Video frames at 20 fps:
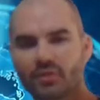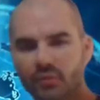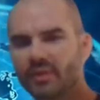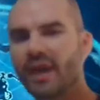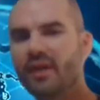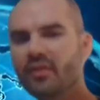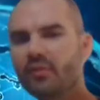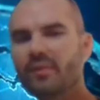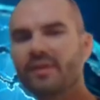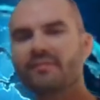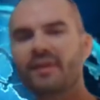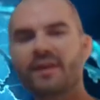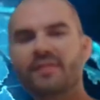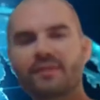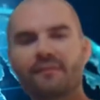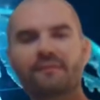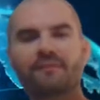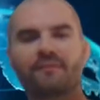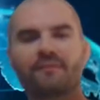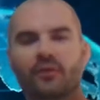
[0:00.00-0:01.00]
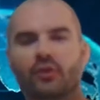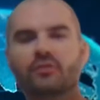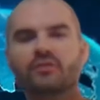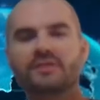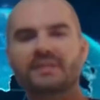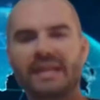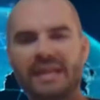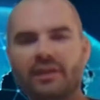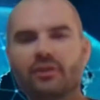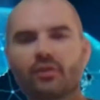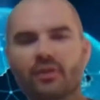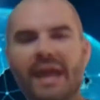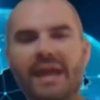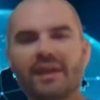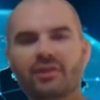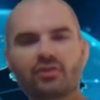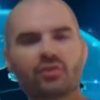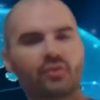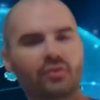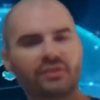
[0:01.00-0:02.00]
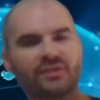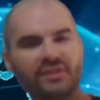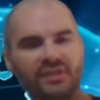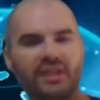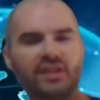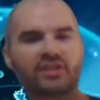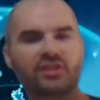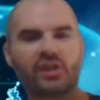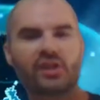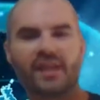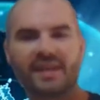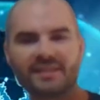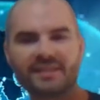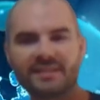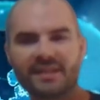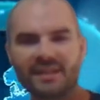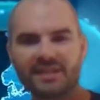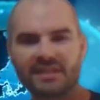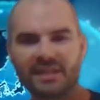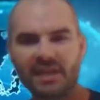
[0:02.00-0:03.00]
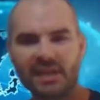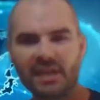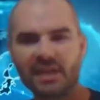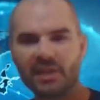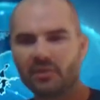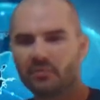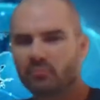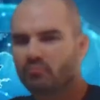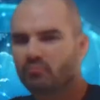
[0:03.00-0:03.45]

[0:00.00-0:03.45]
now that we've had the first international digital SAT,